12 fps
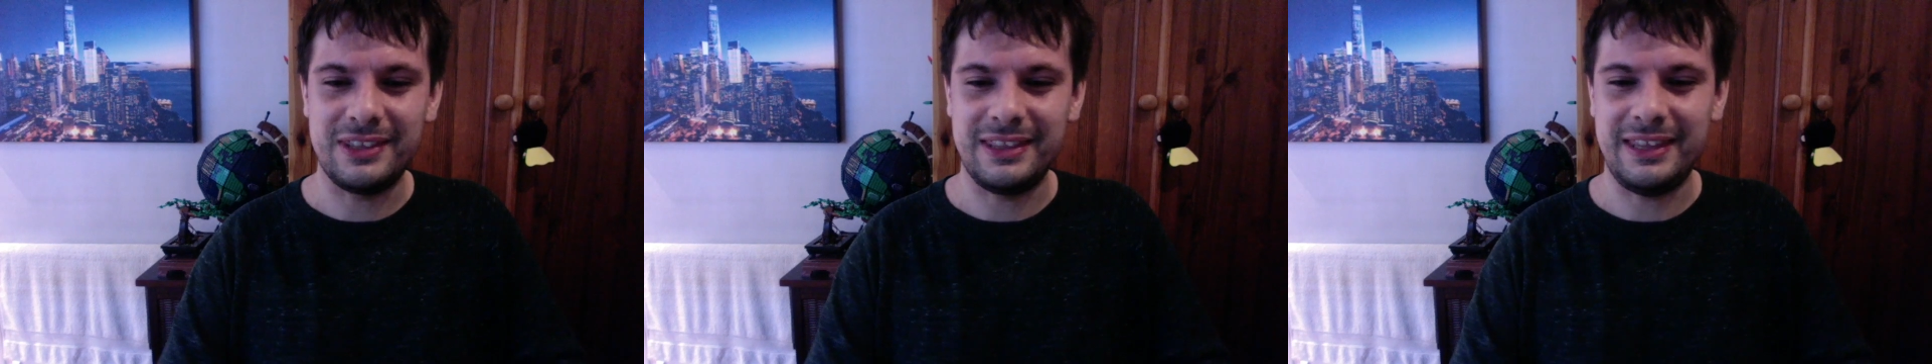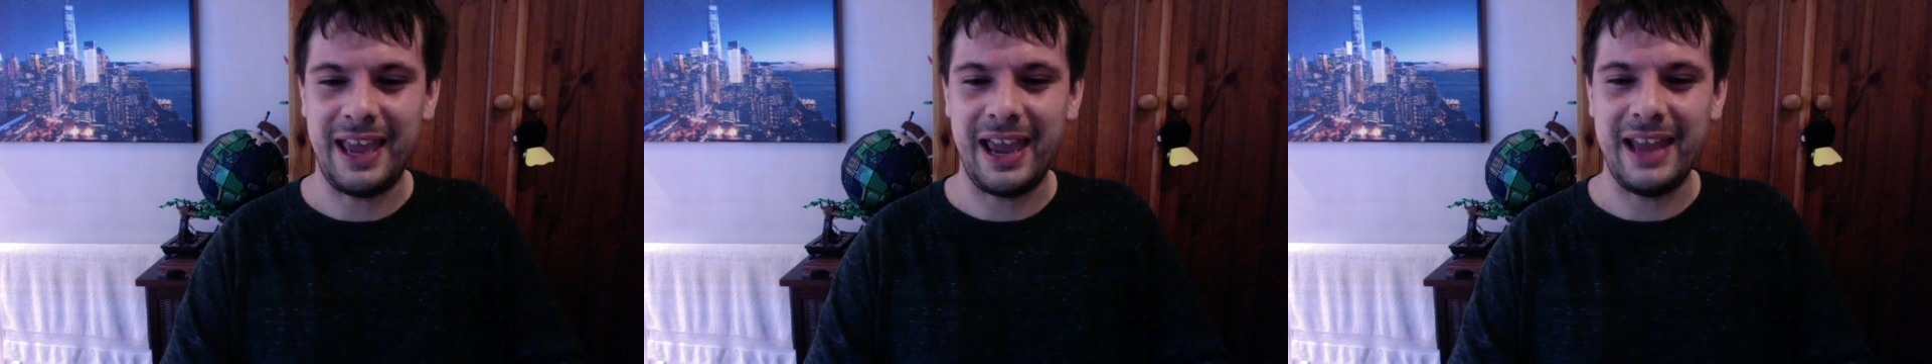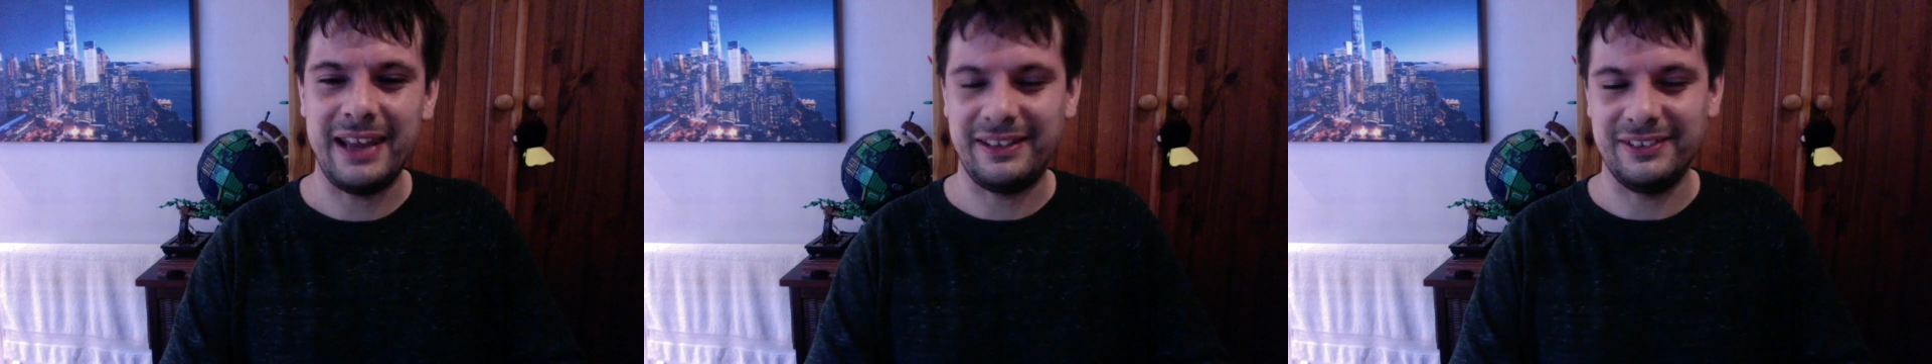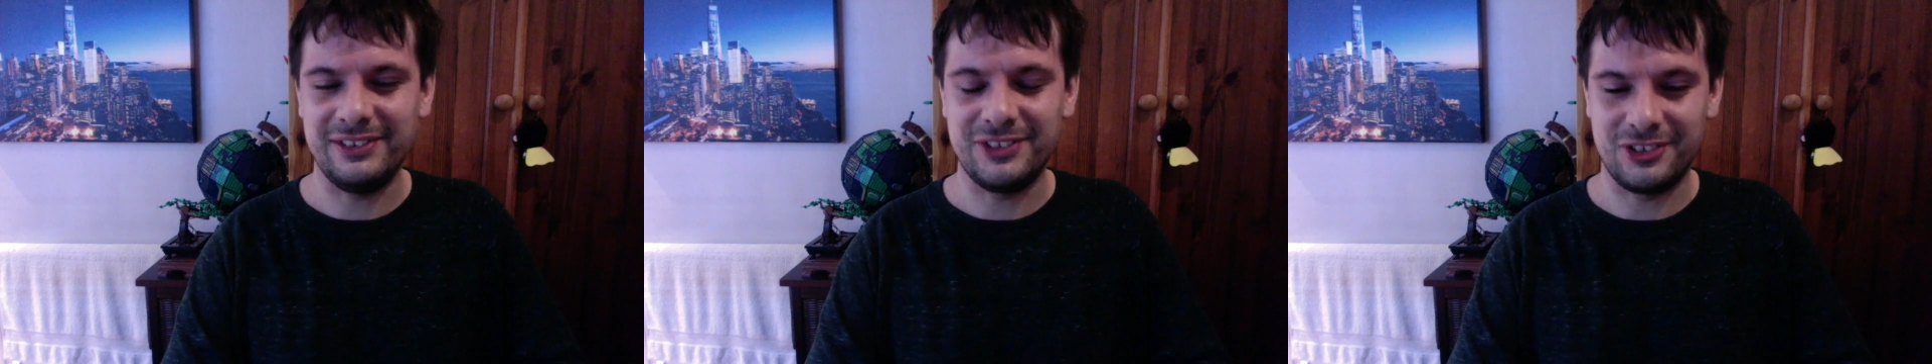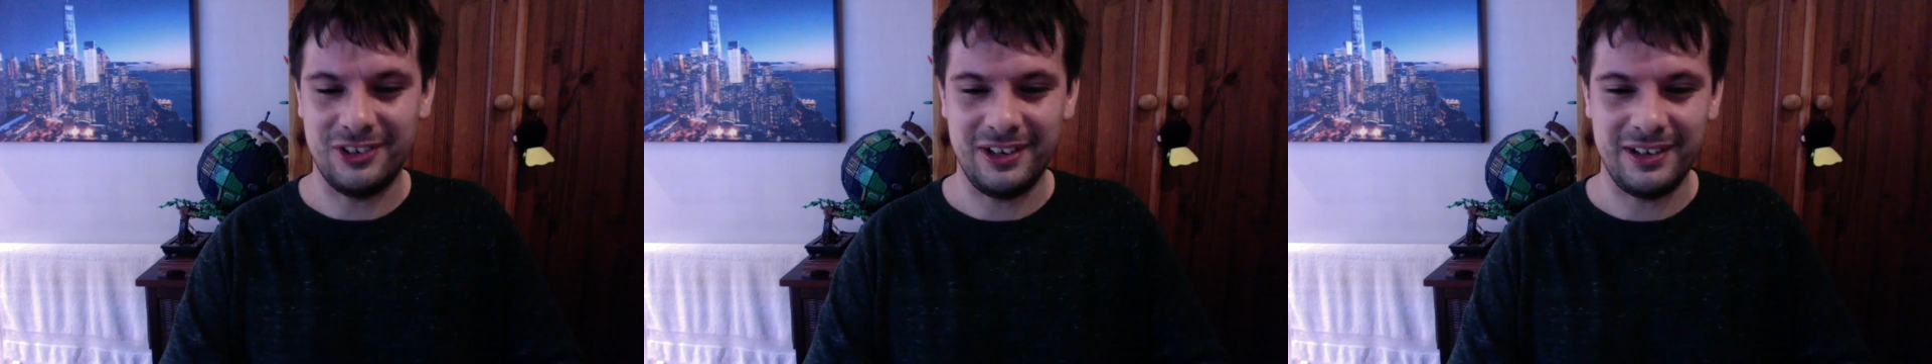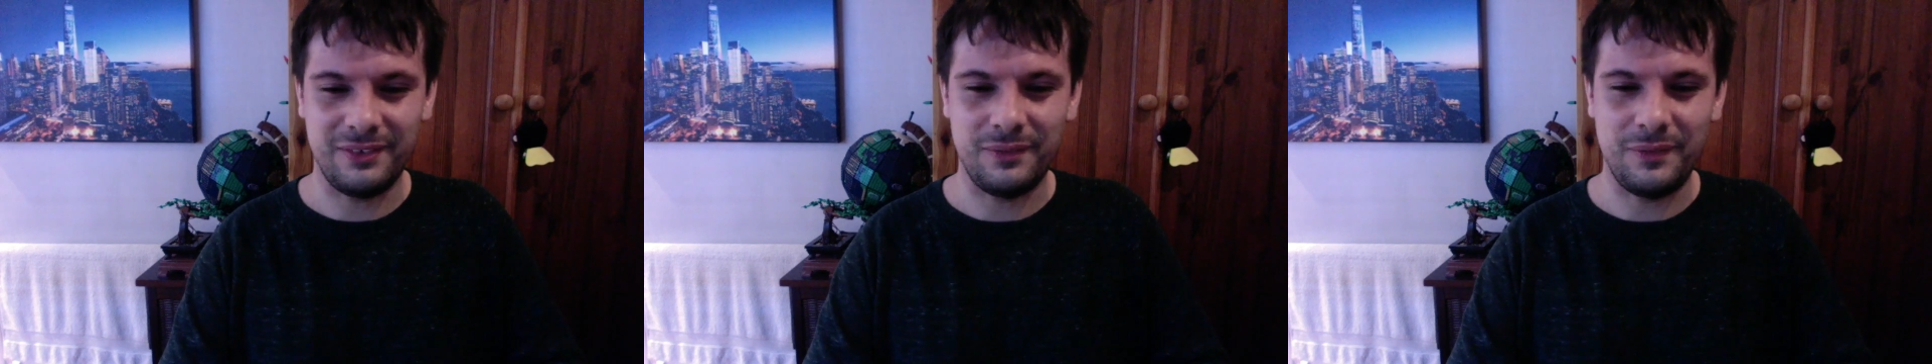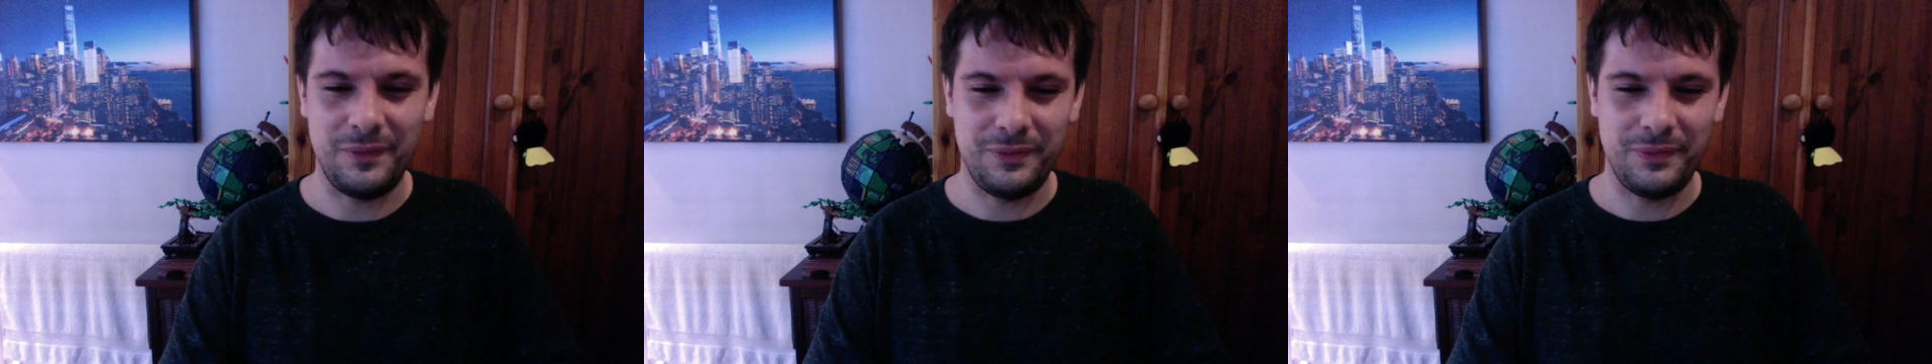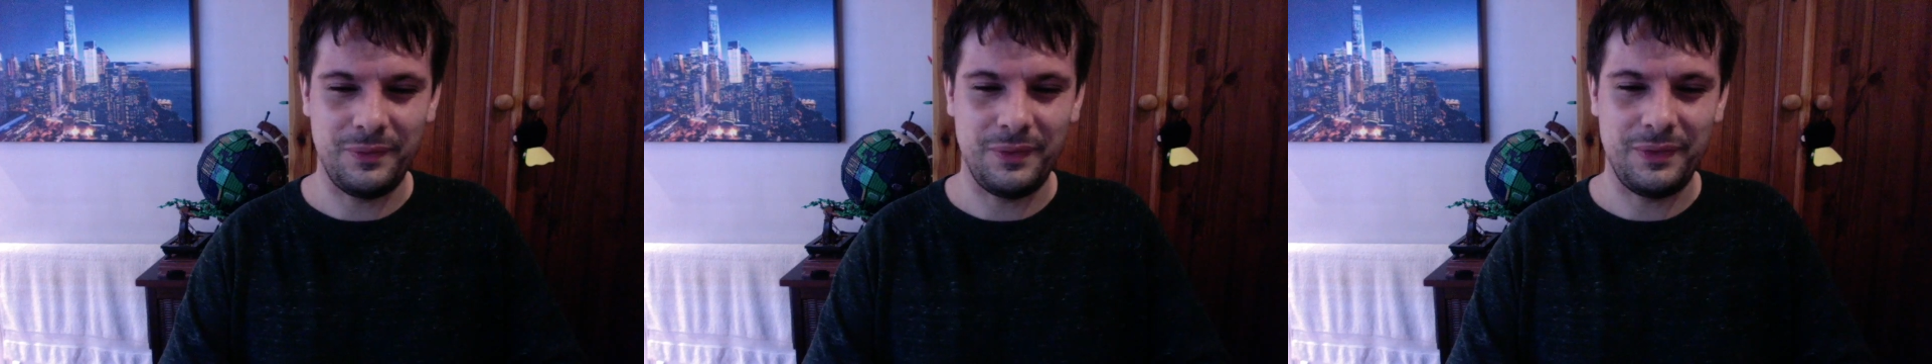the Anakin trick with,
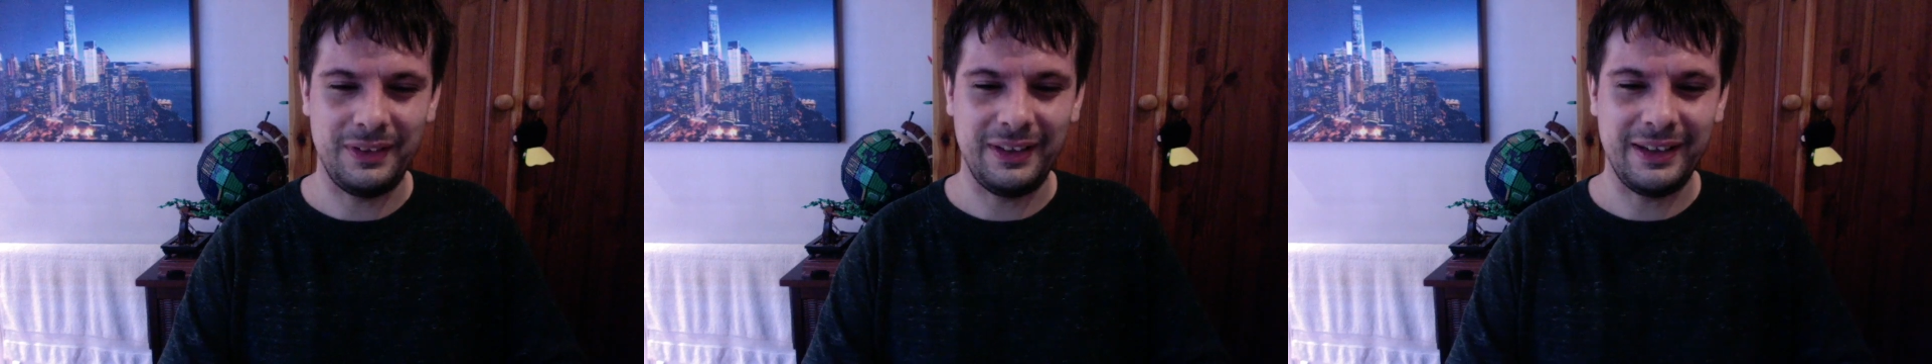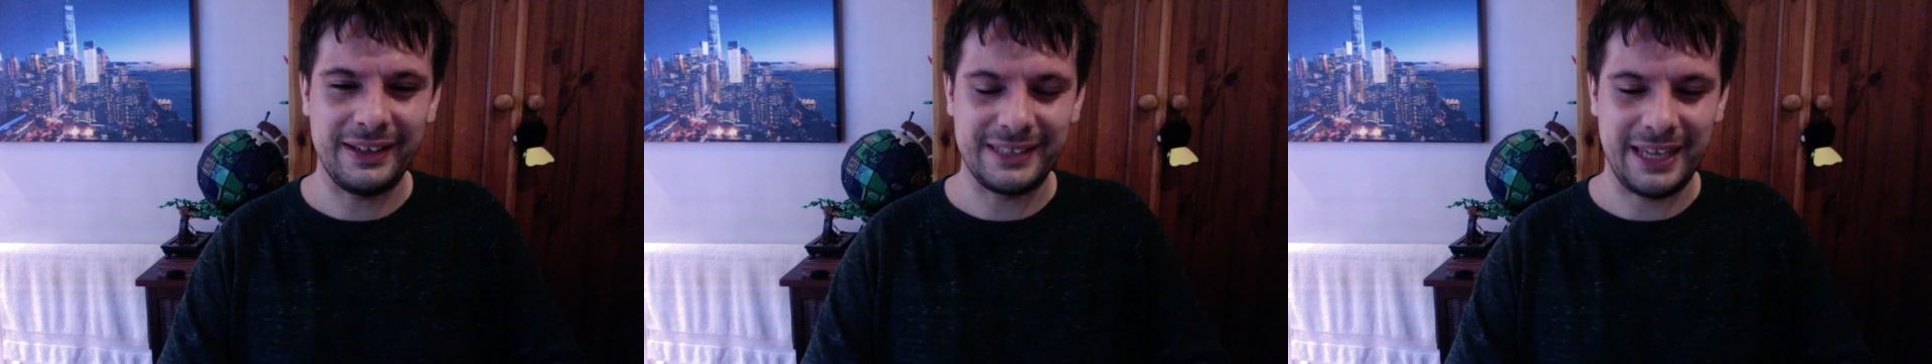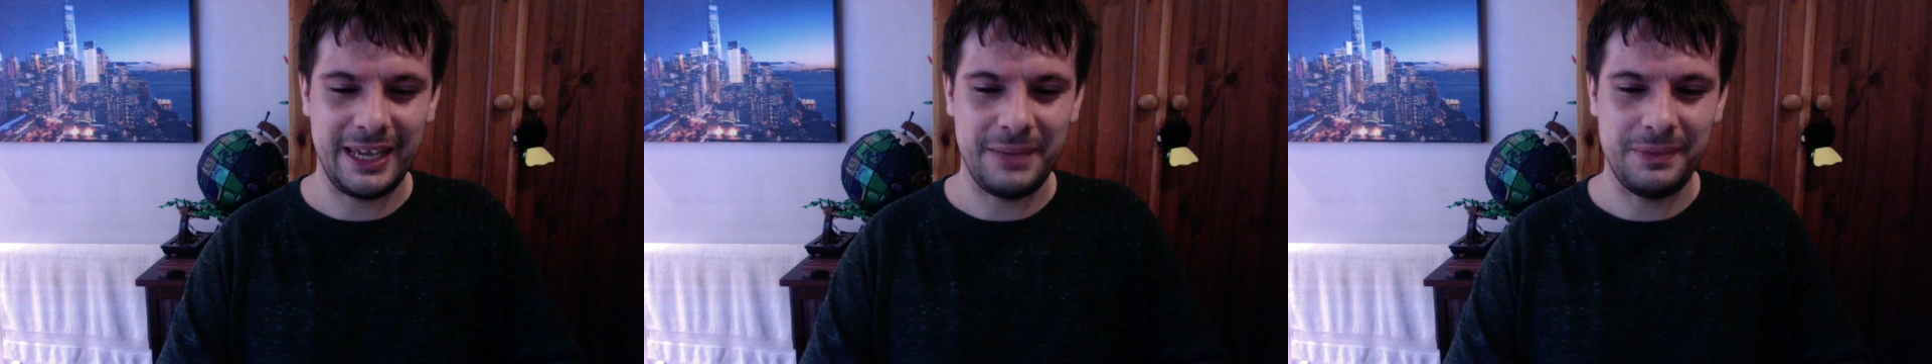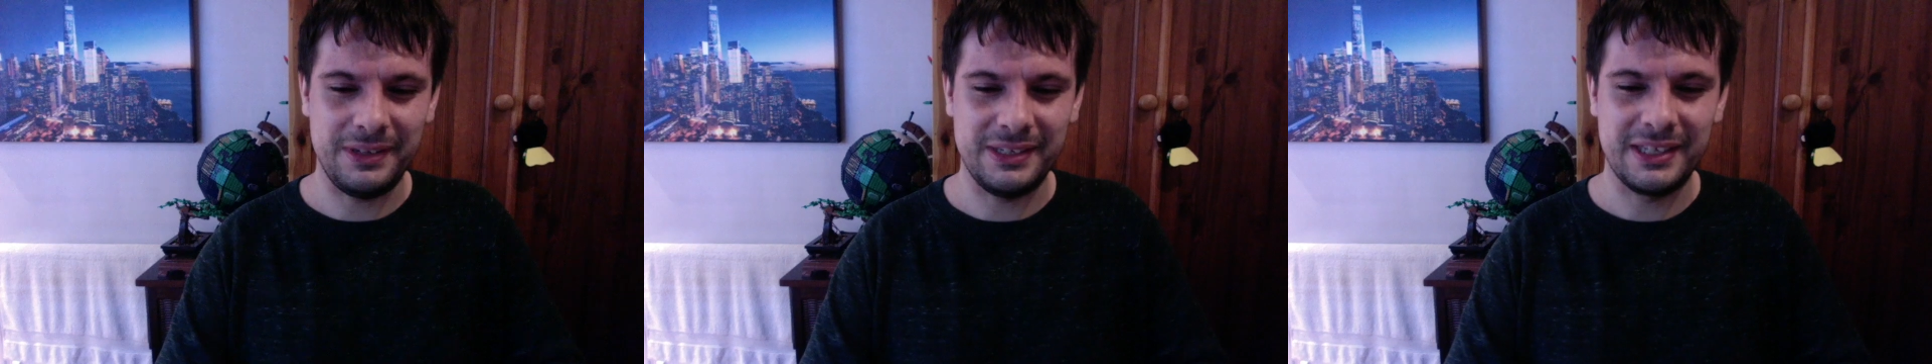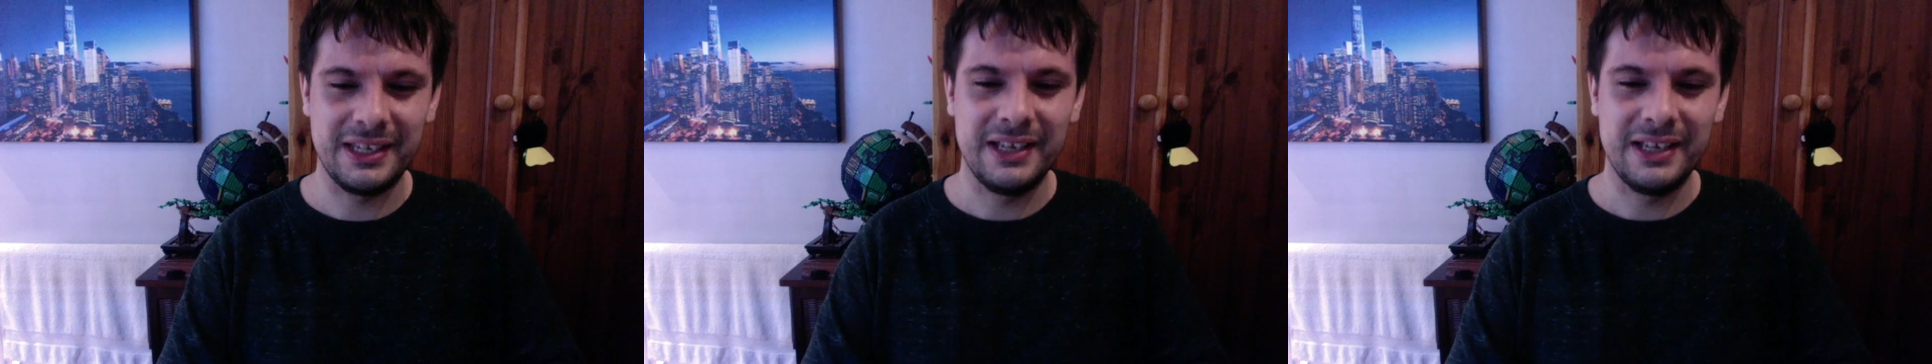with the lightsabers,